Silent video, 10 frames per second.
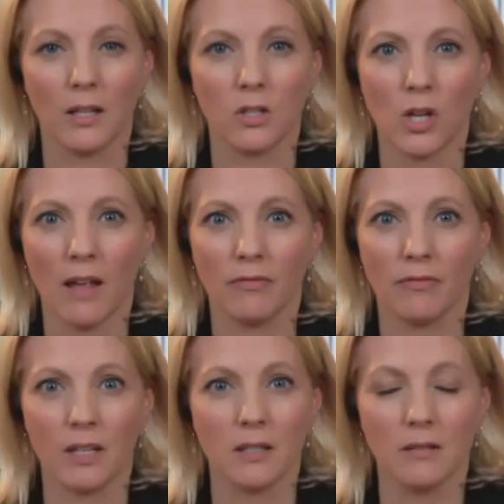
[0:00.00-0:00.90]
Jeff
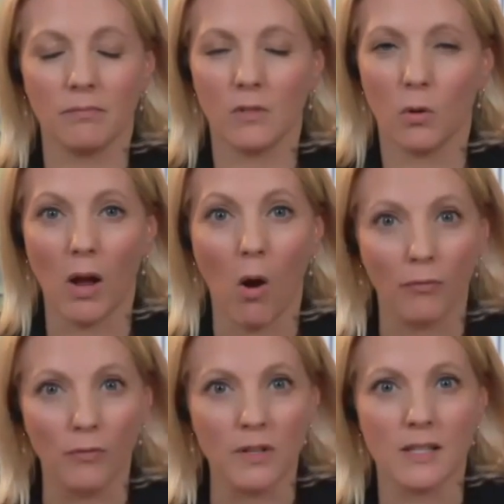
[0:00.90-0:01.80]
is quite
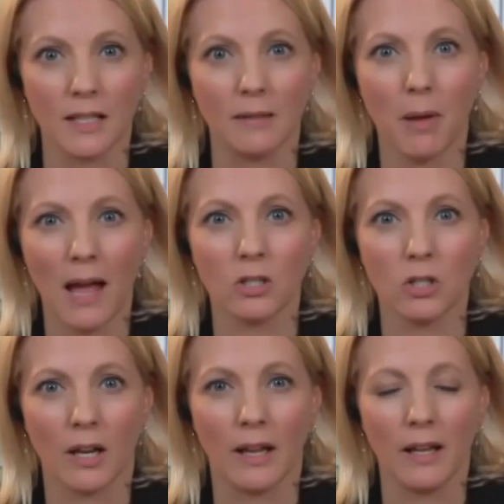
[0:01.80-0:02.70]
obviously
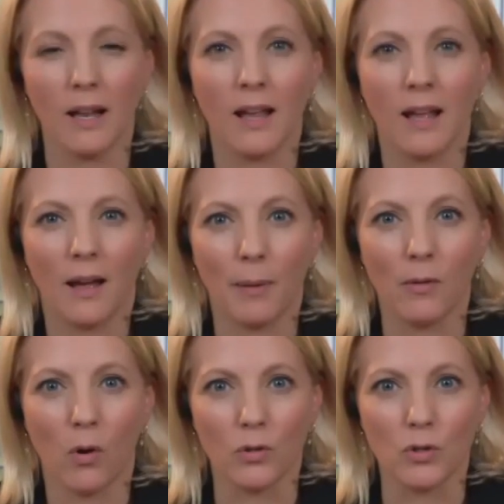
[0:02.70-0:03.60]
passionate
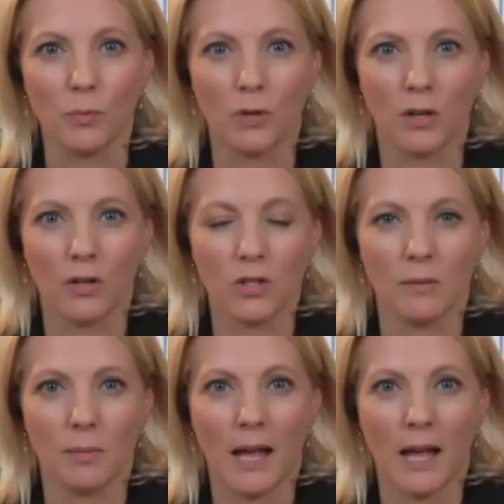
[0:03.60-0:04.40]
about entrepreneurship,